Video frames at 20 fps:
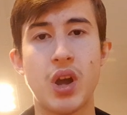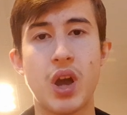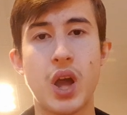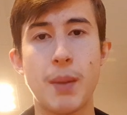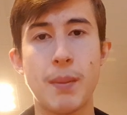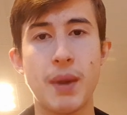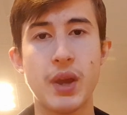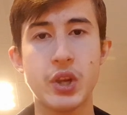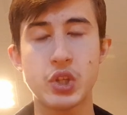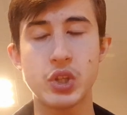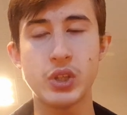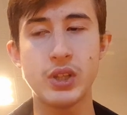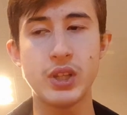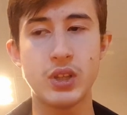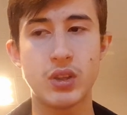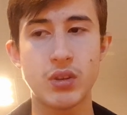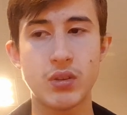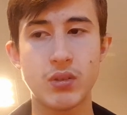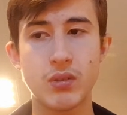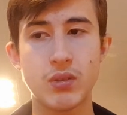I'm
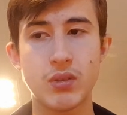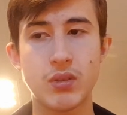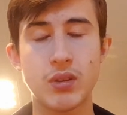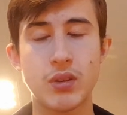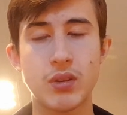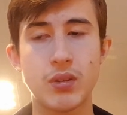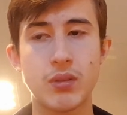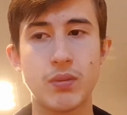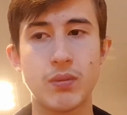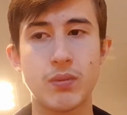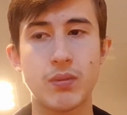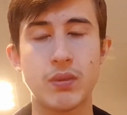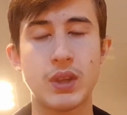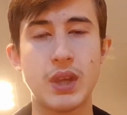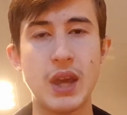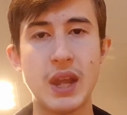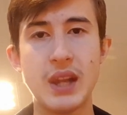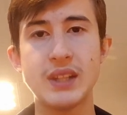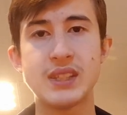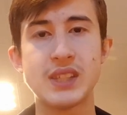actually
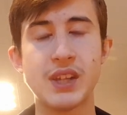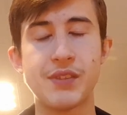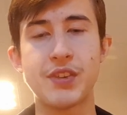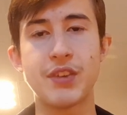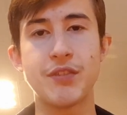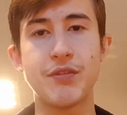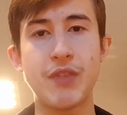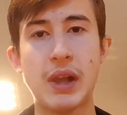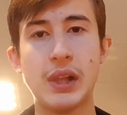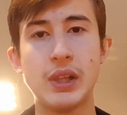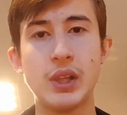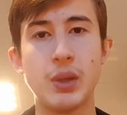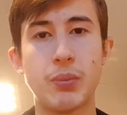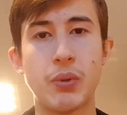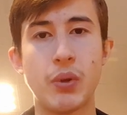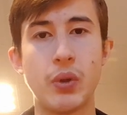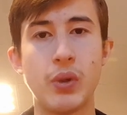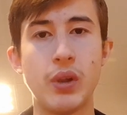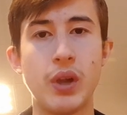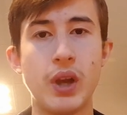getting something
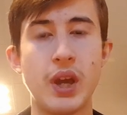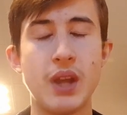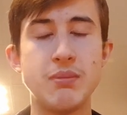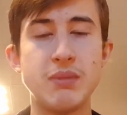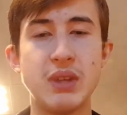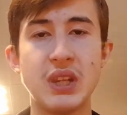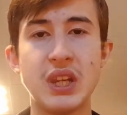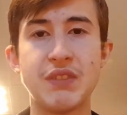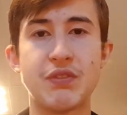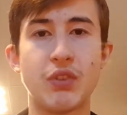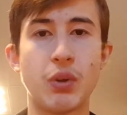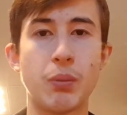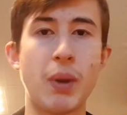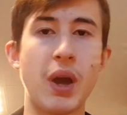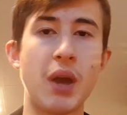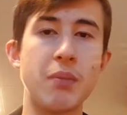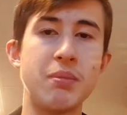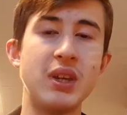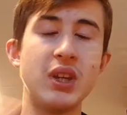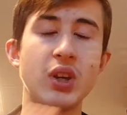valuable and meaningful
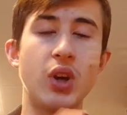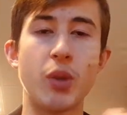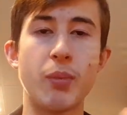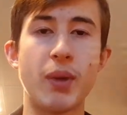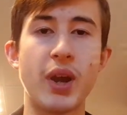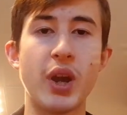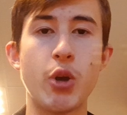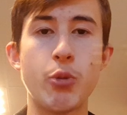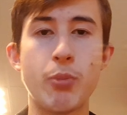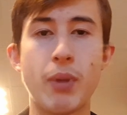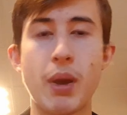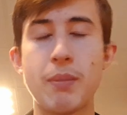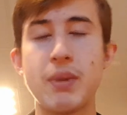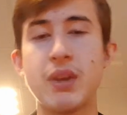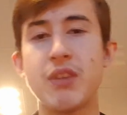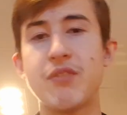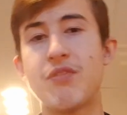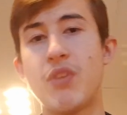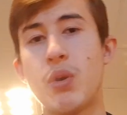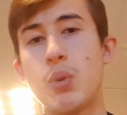by being on my own, by
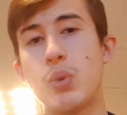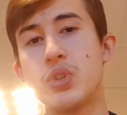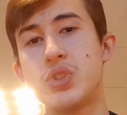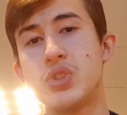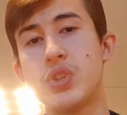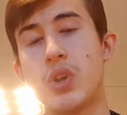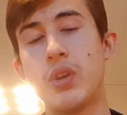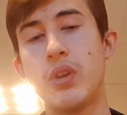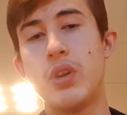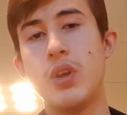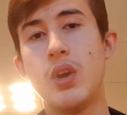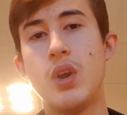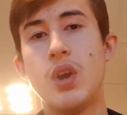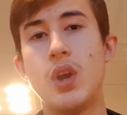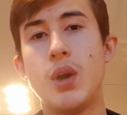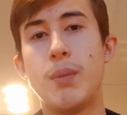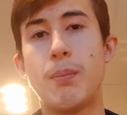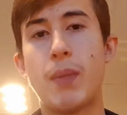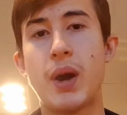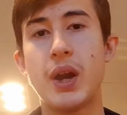being focused on
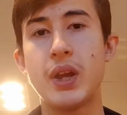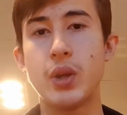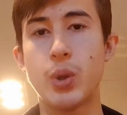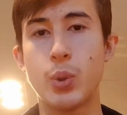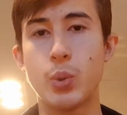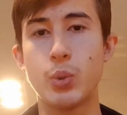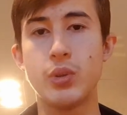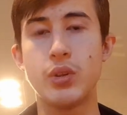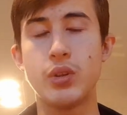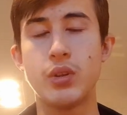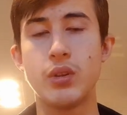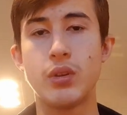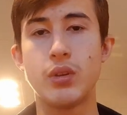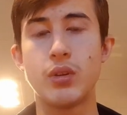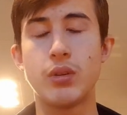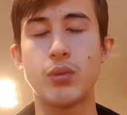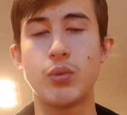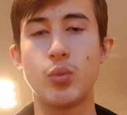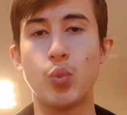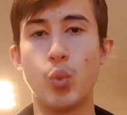my own
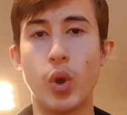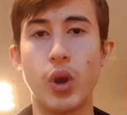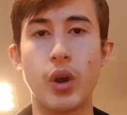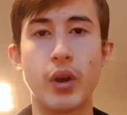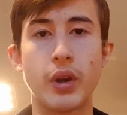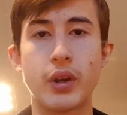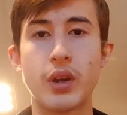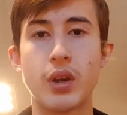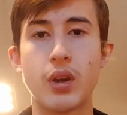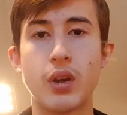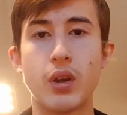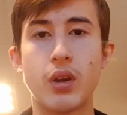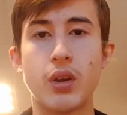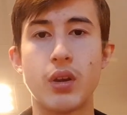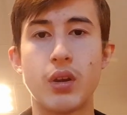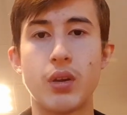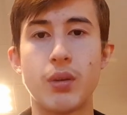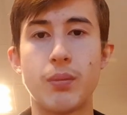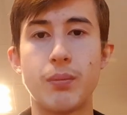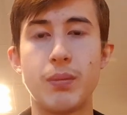work,
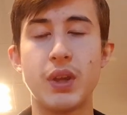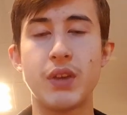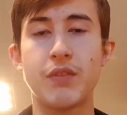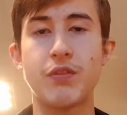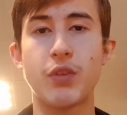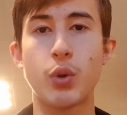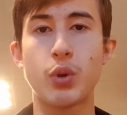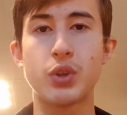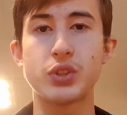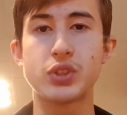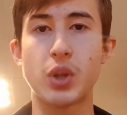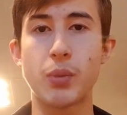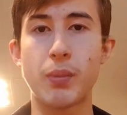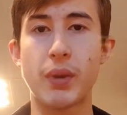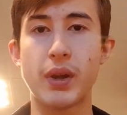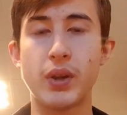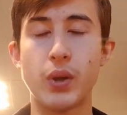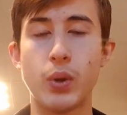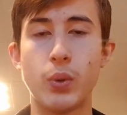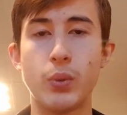being focused on
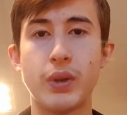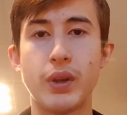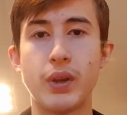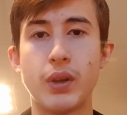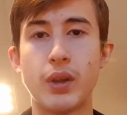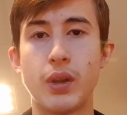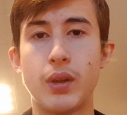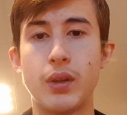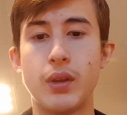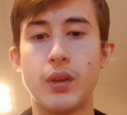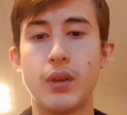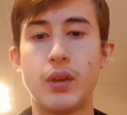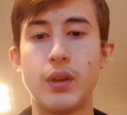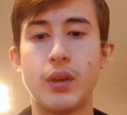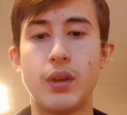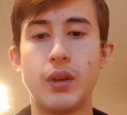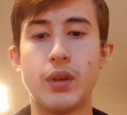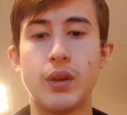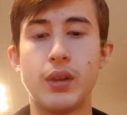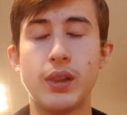my own
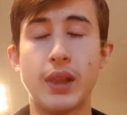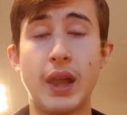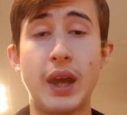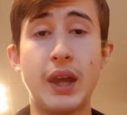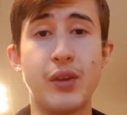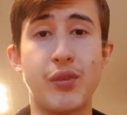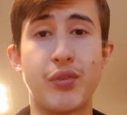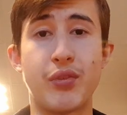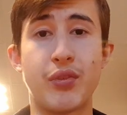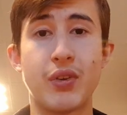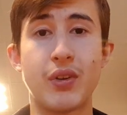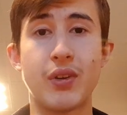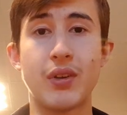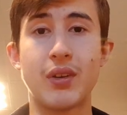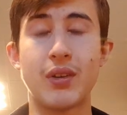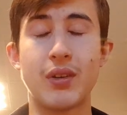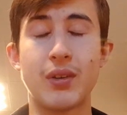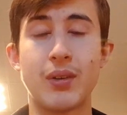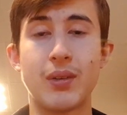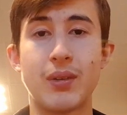life,
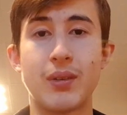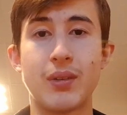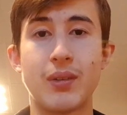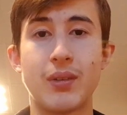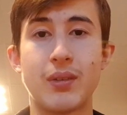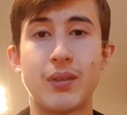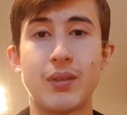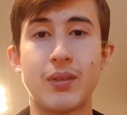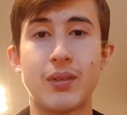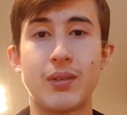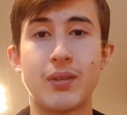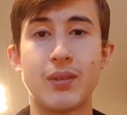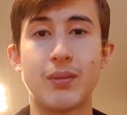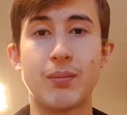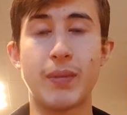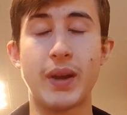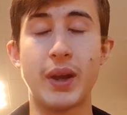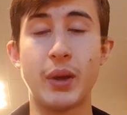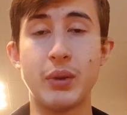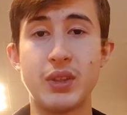
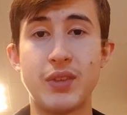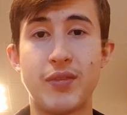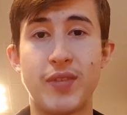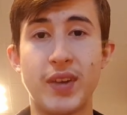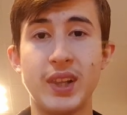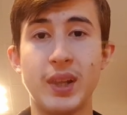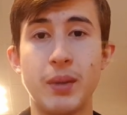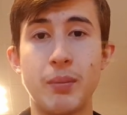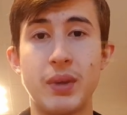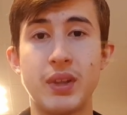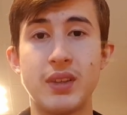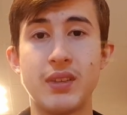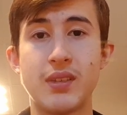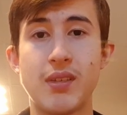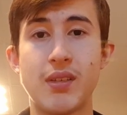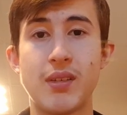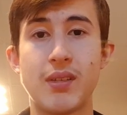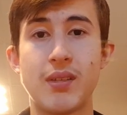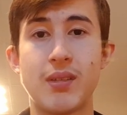my own development.